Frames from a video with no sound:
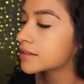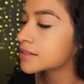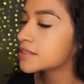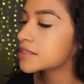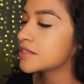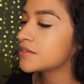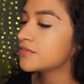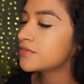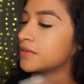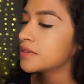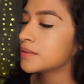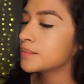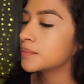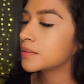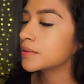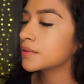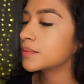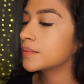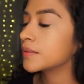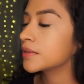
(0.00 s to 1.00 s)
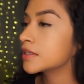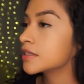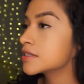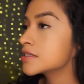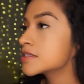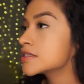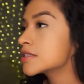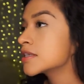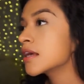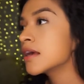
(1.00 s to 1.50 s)
the Tiffany blue
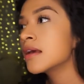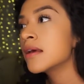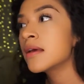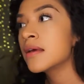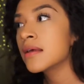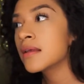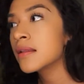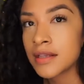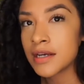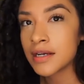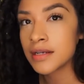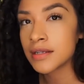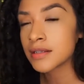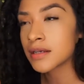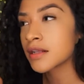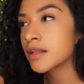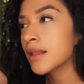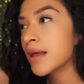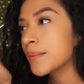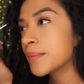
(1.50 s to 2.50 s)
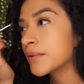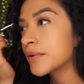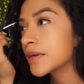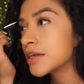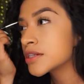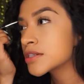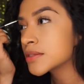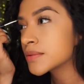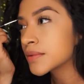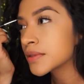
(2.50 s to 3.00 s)
ones, their
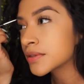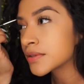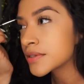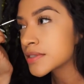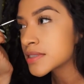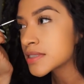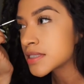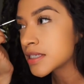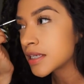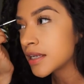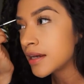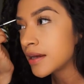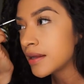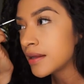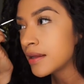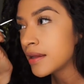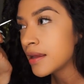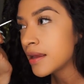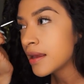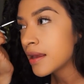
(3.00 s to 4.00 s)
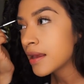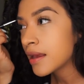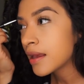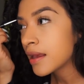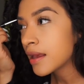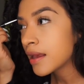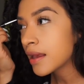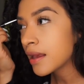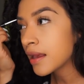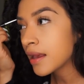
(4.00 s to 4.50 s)
collaboration with Christina,
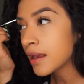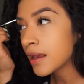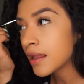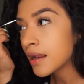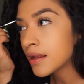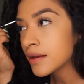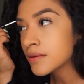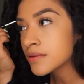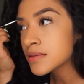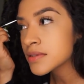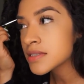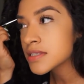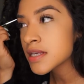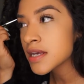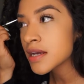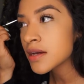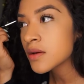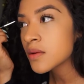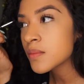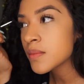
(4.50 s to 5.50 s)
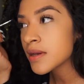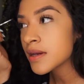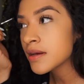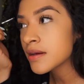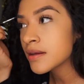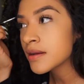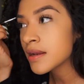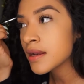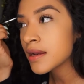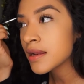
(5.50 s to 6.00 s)
and I was like, oh my
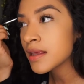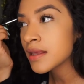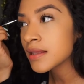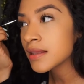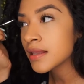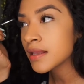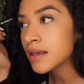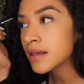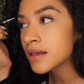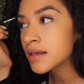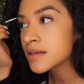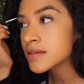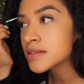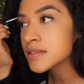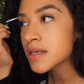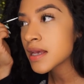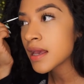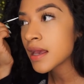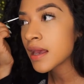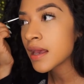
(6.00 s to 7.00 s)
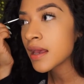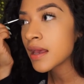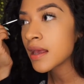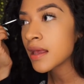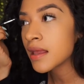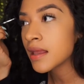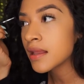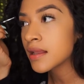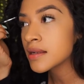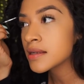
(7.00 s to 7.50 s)
god, I need these.
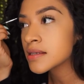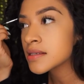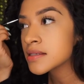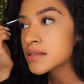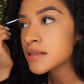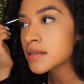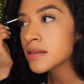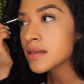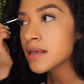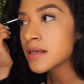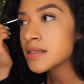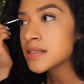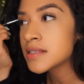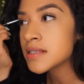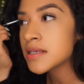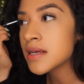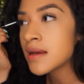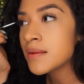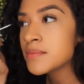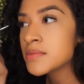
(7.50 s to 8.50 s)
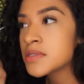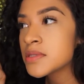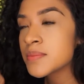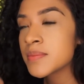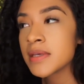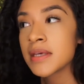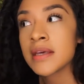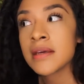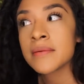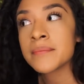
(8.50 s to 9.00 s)
And they DM'd
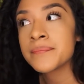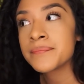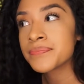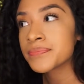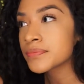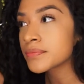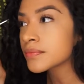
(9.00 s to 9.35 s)
me